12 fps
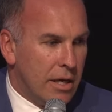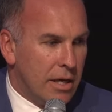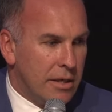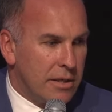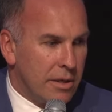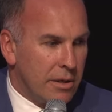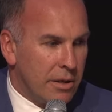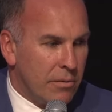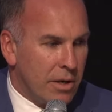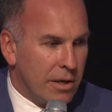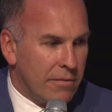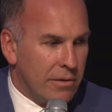and so yeah,
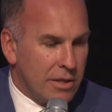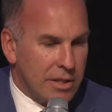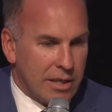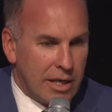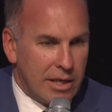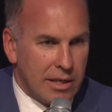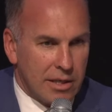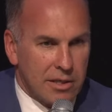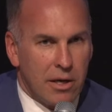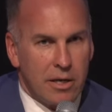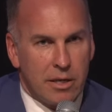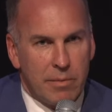while everyone's getting
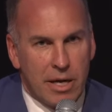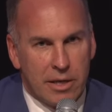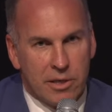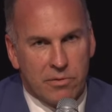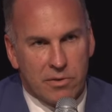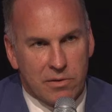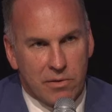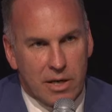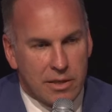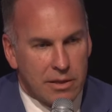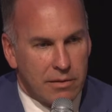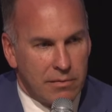excited about interest
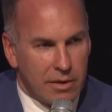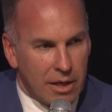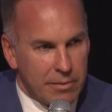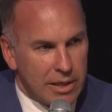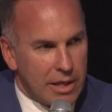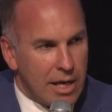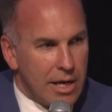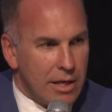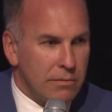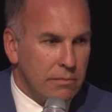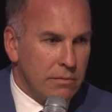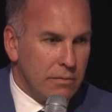rates coming
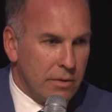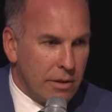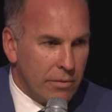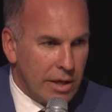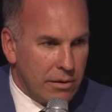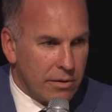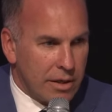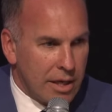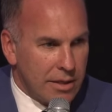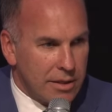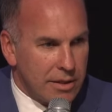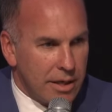down, you know, we look at
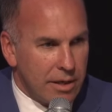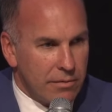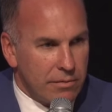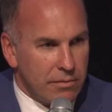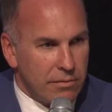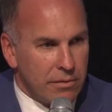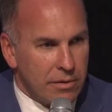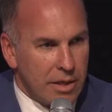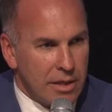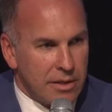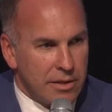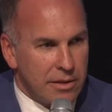that and say, well,
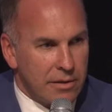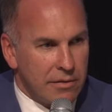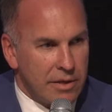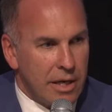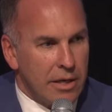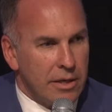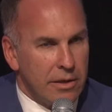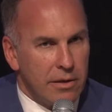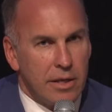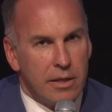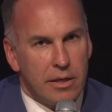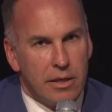that's sort of telling you
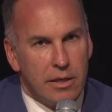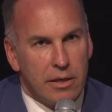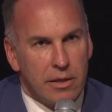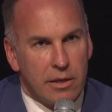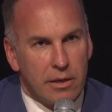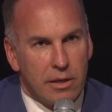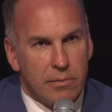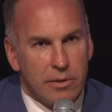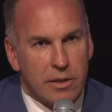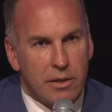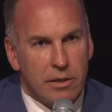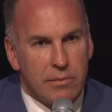that the global
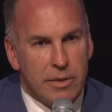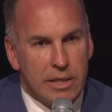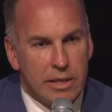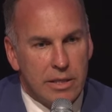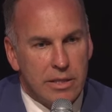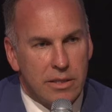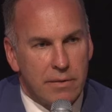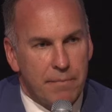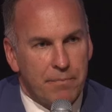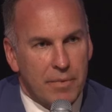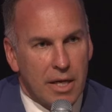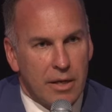economy is
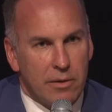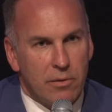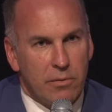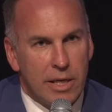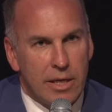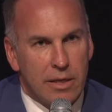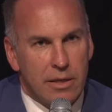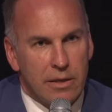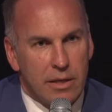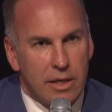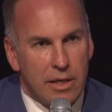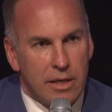a little weaker
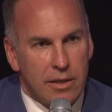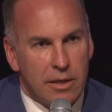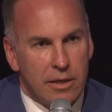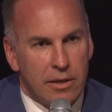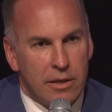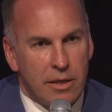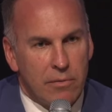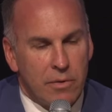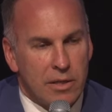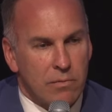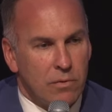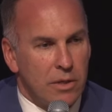than it
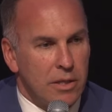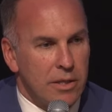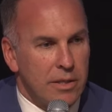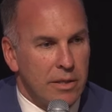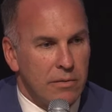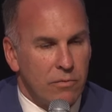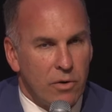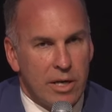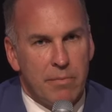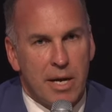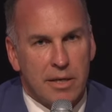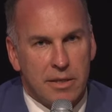once was, and what
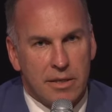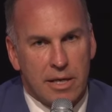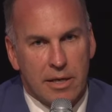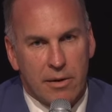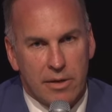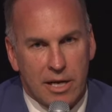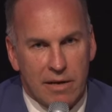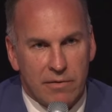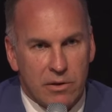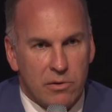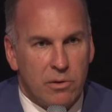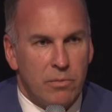impact is that going to have
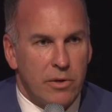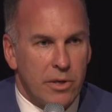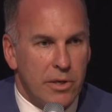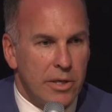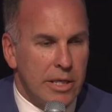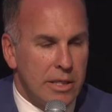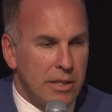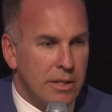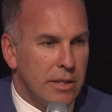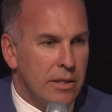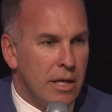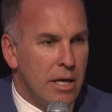on corporate earnings,
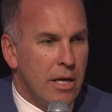and